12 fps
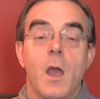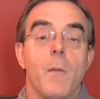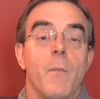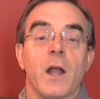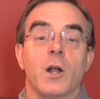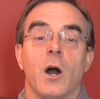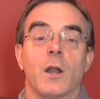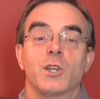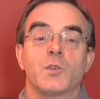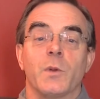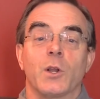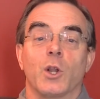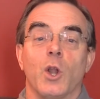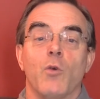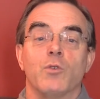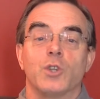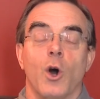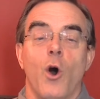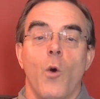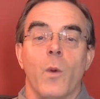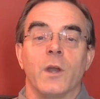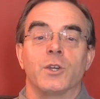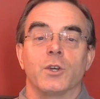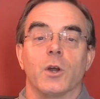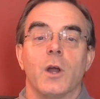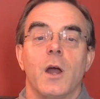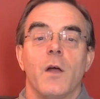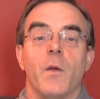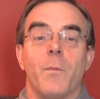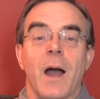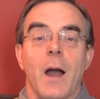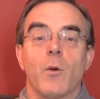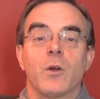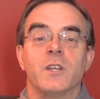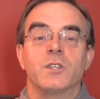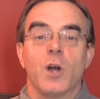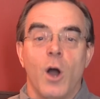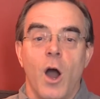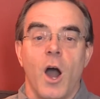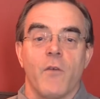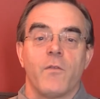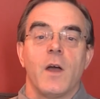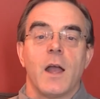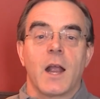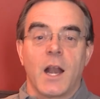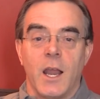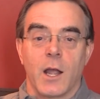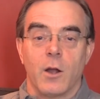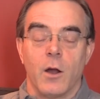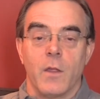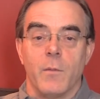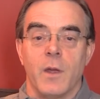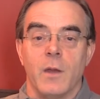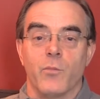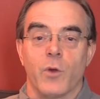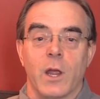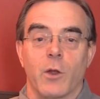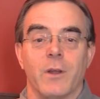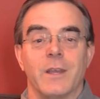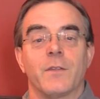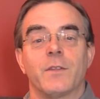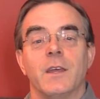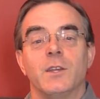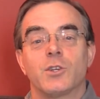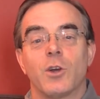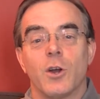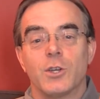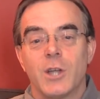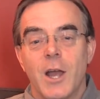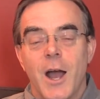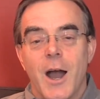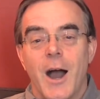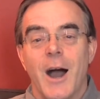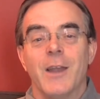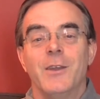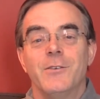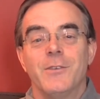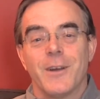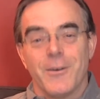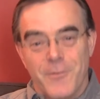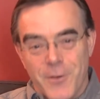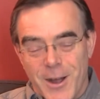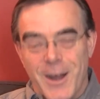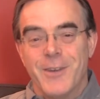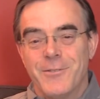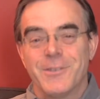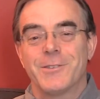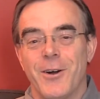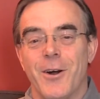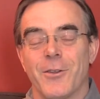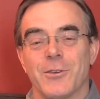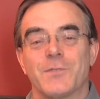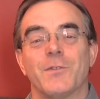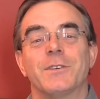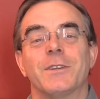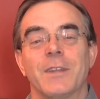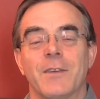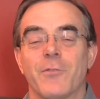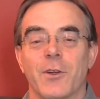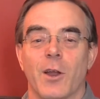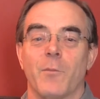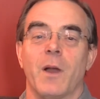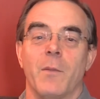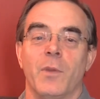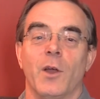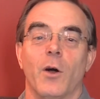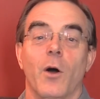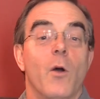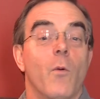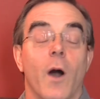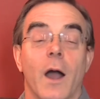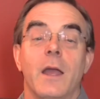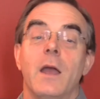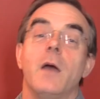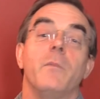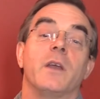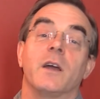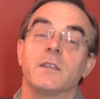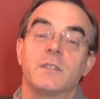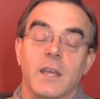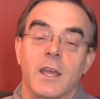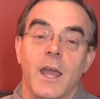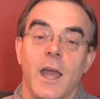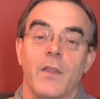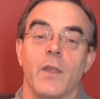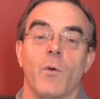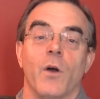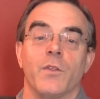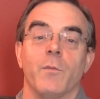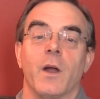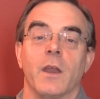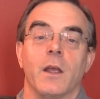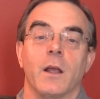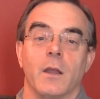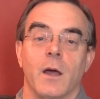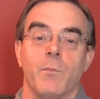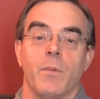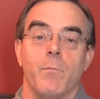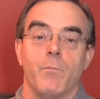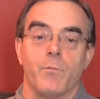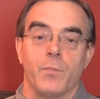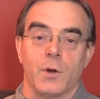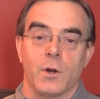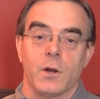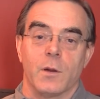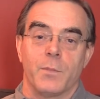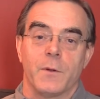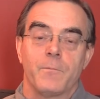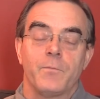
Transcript: My cottage has been closed all winter. The power is off. Click on the main breaker, and yet they charge over $100 for delivery on my bill. Why? Because they can. They want the money. Glub. Burp.